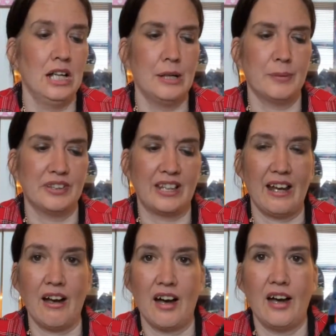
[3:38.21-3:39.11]
but they
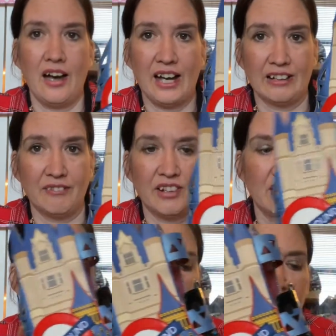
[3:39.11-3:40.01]
had
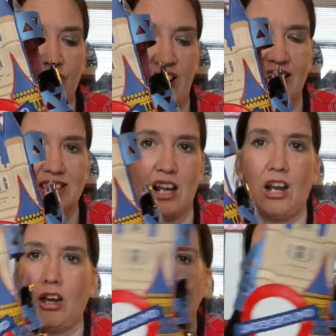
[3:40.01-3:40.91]
gone fast
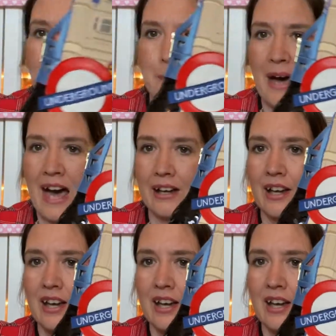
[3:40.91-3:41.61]
along with the bag.